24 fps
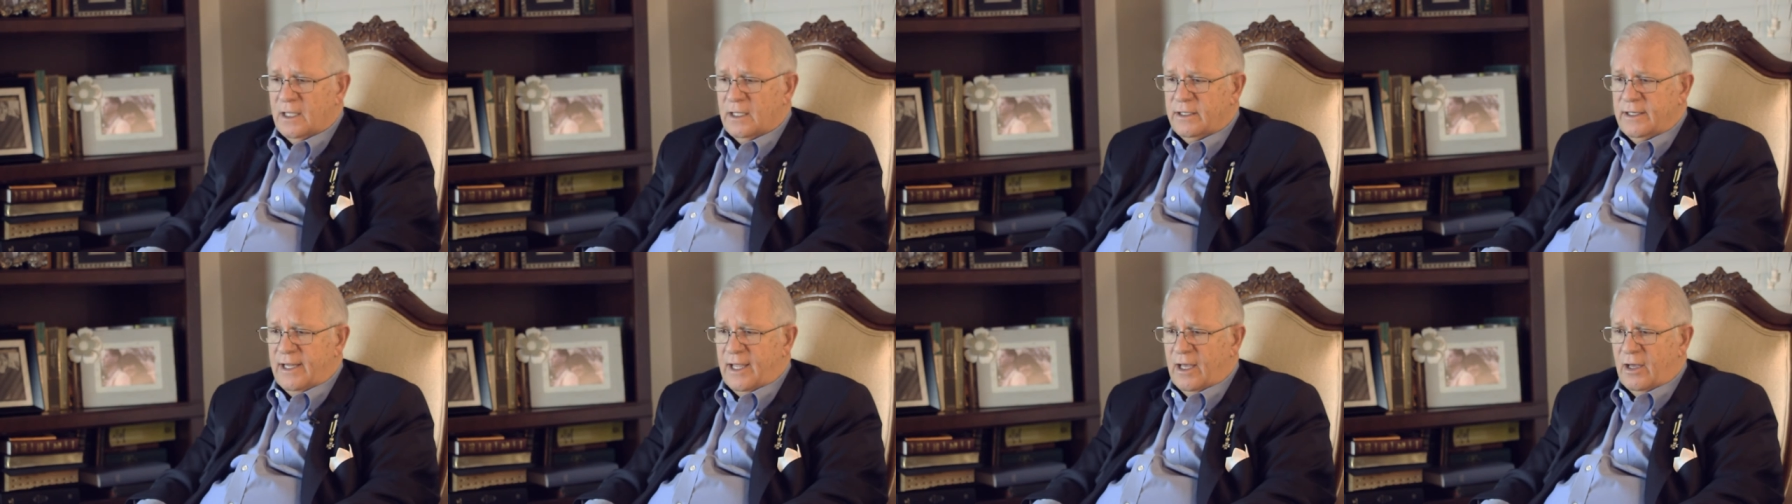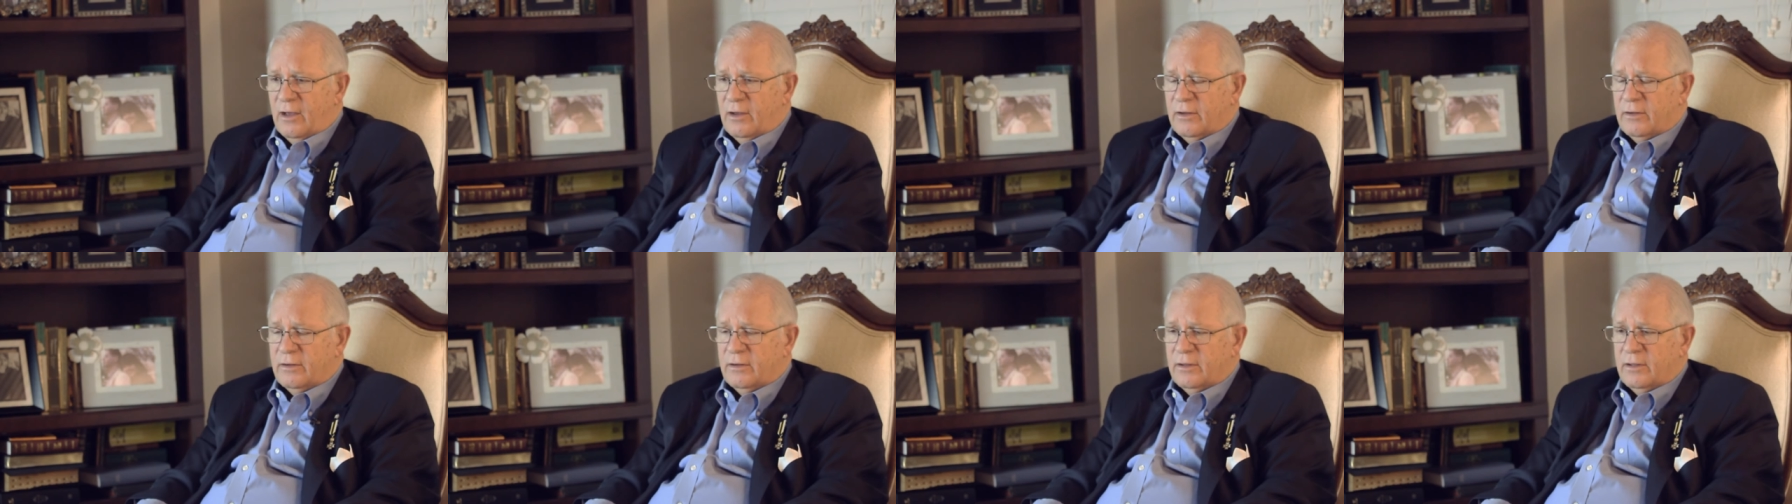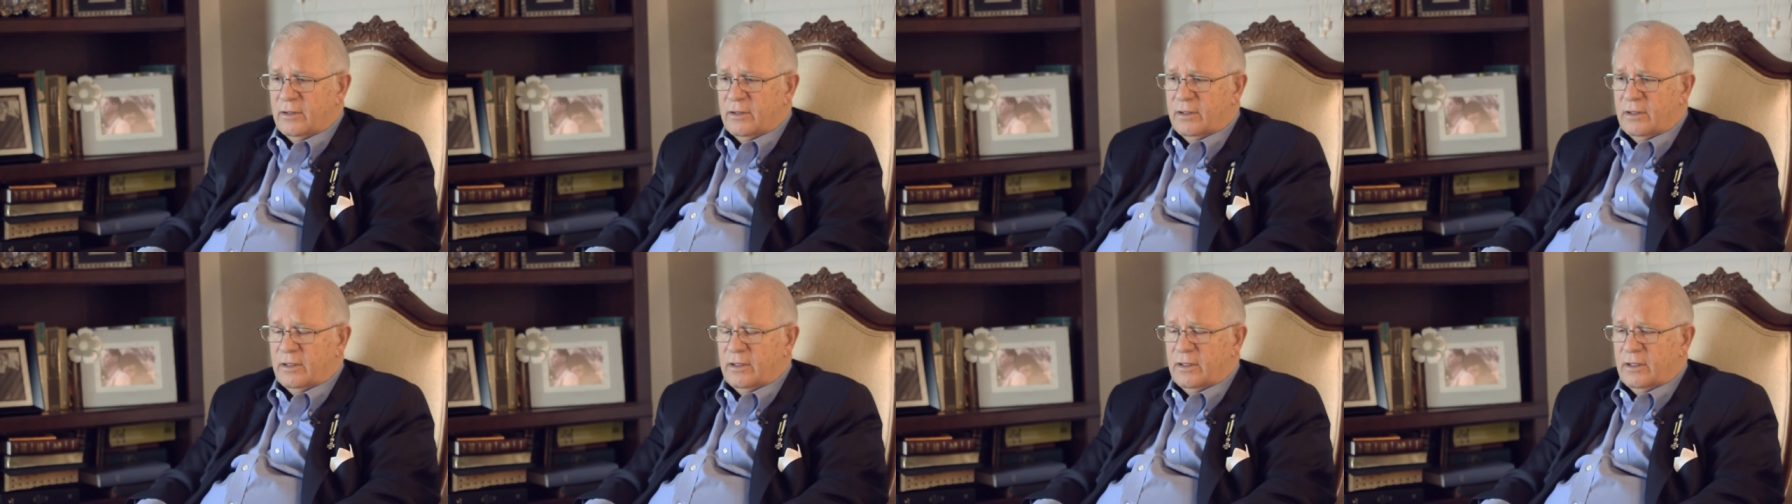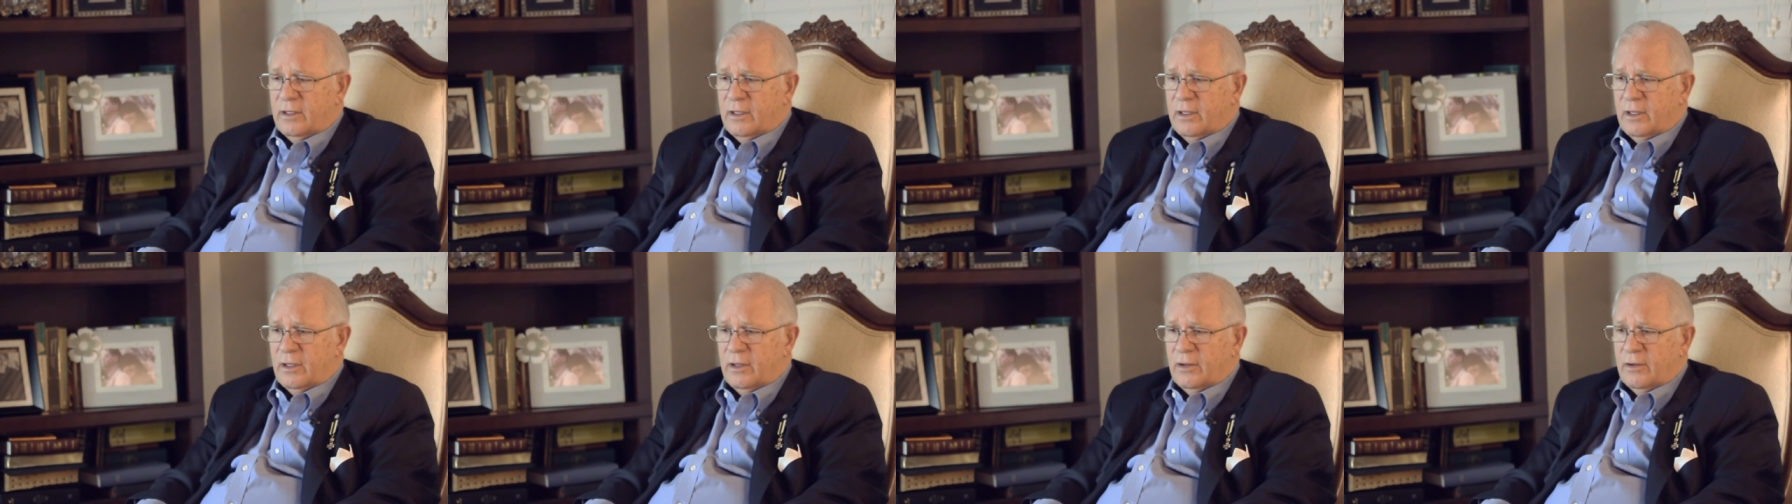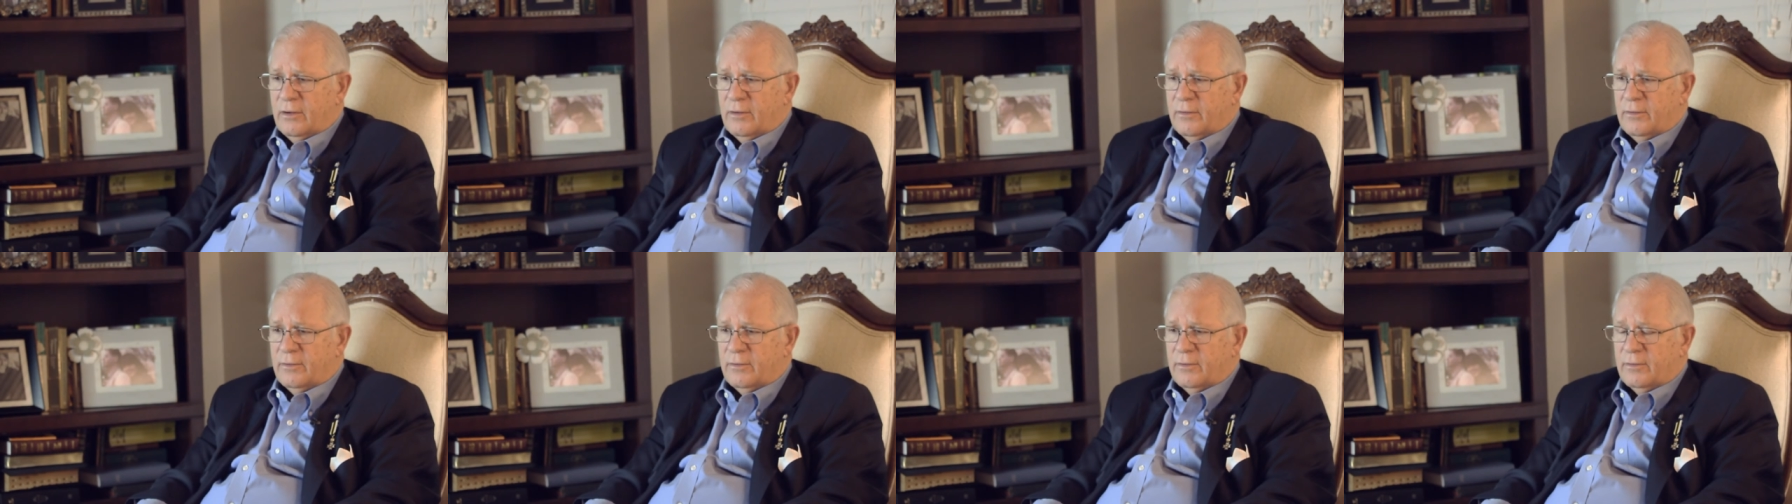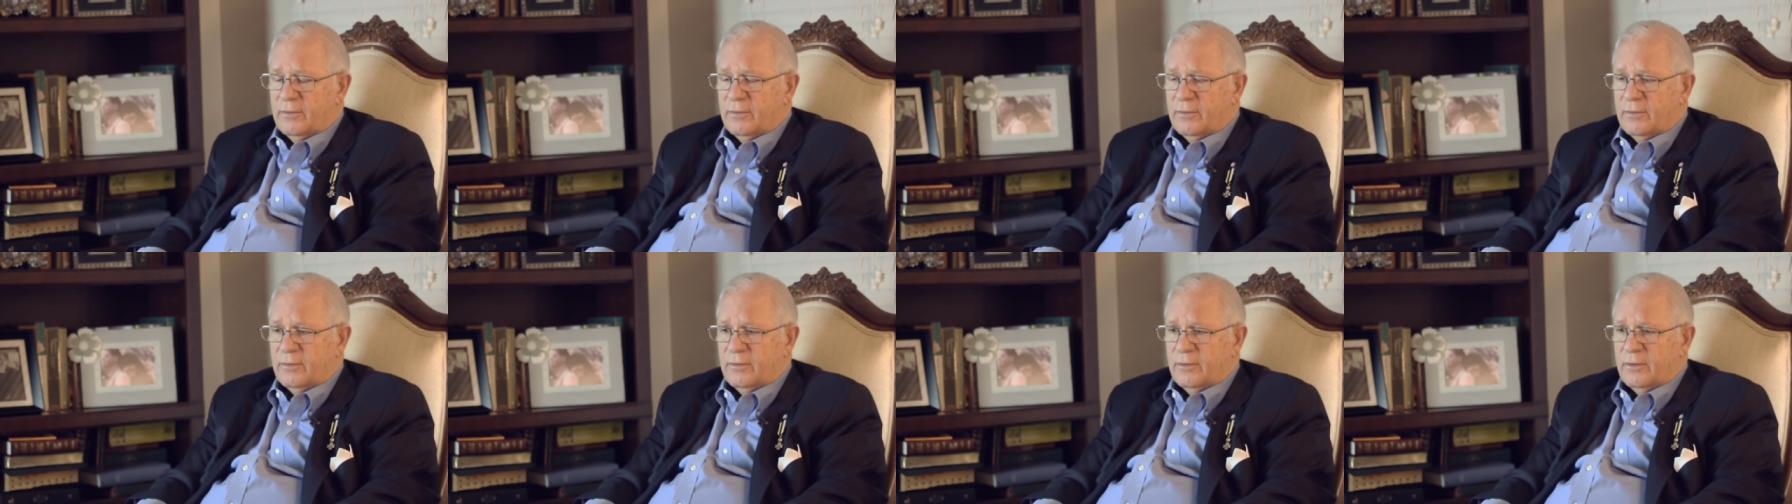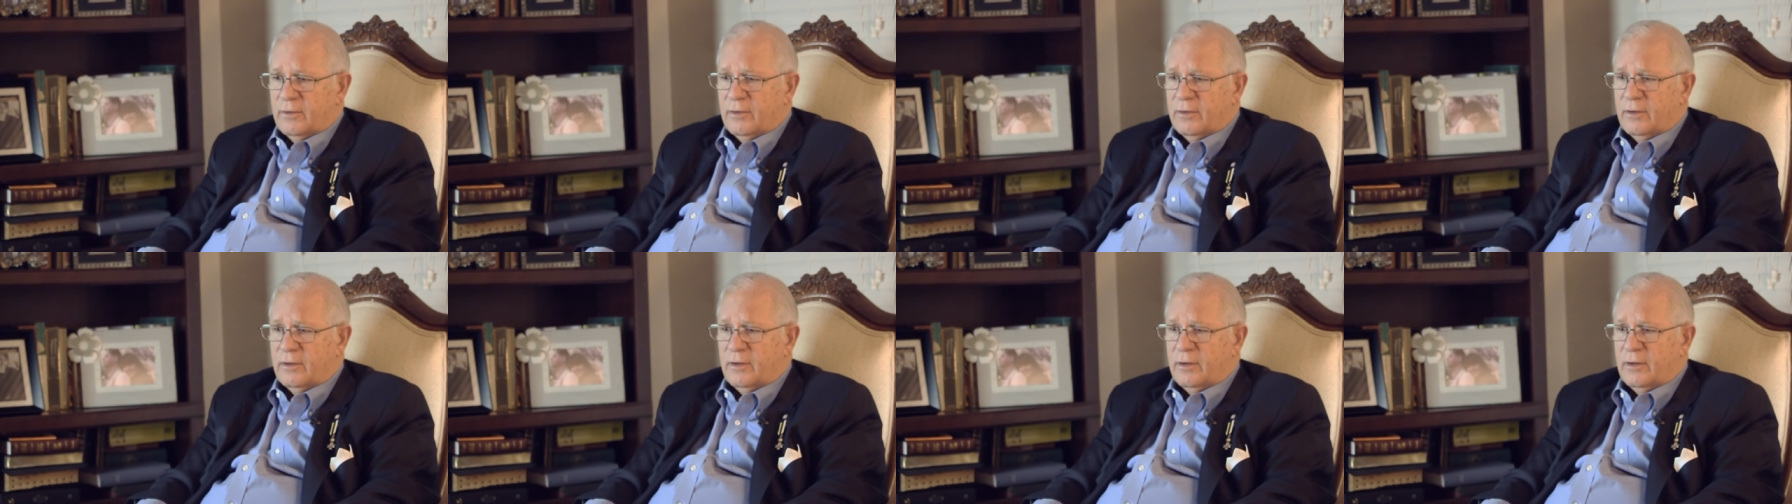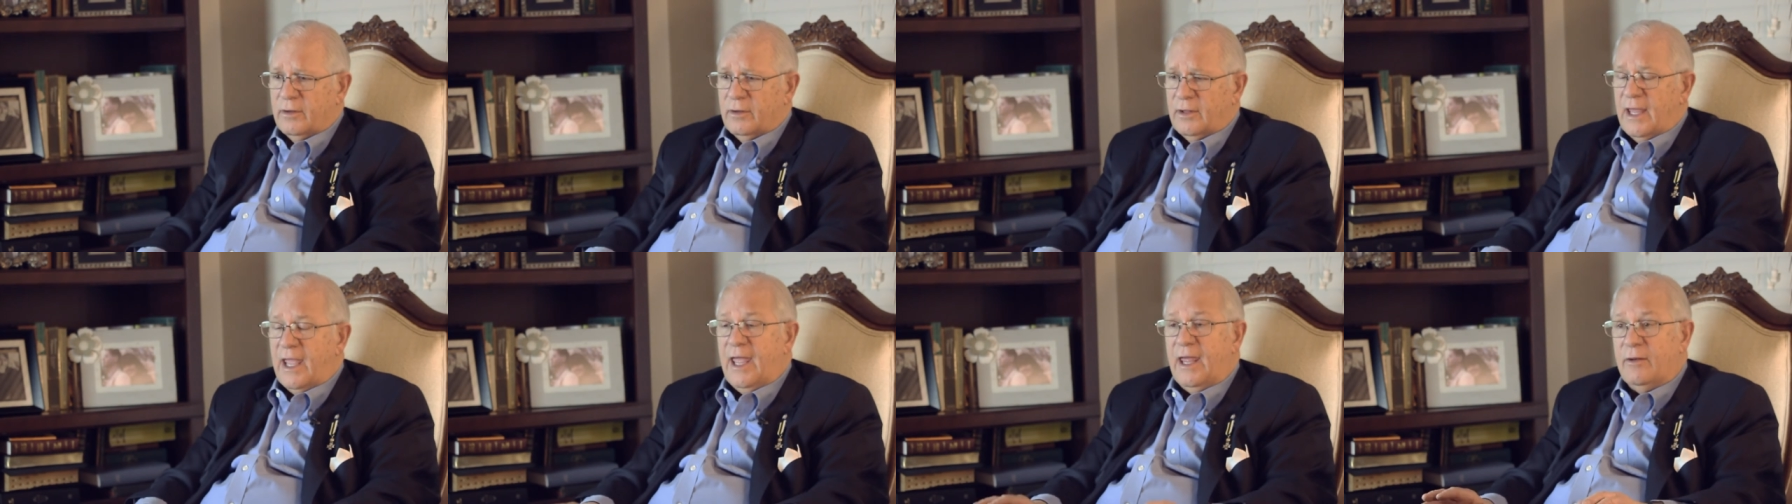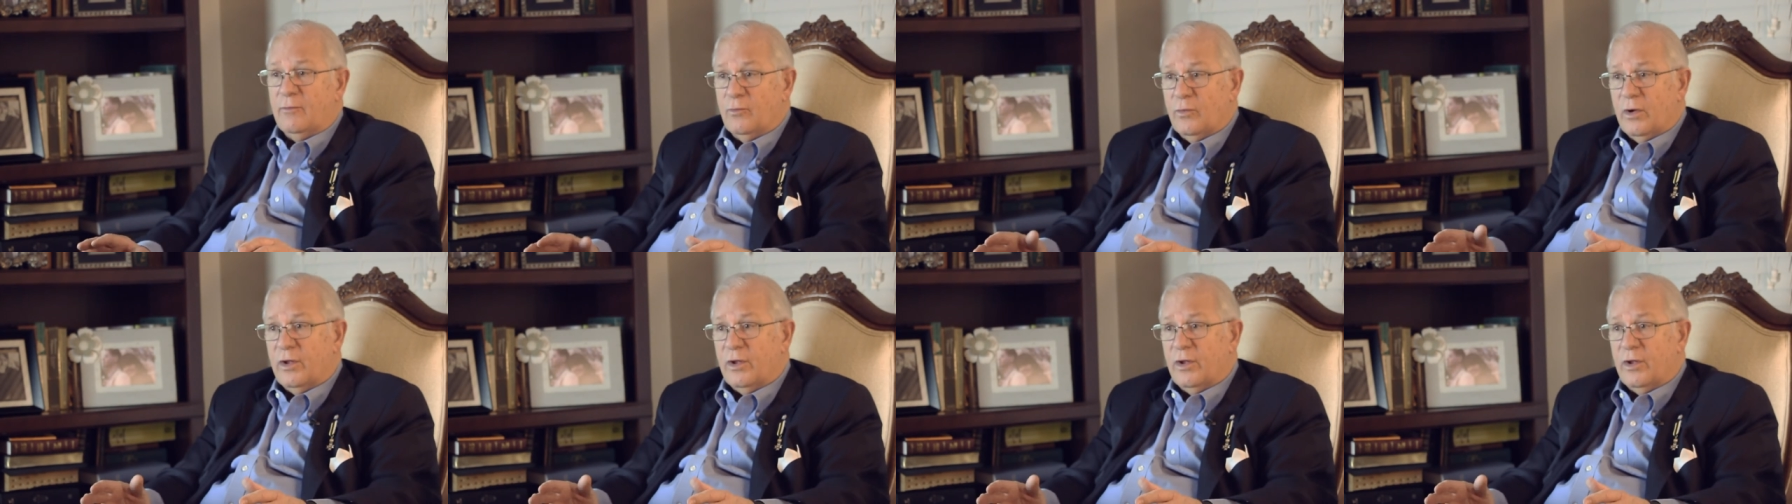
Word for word: Now, and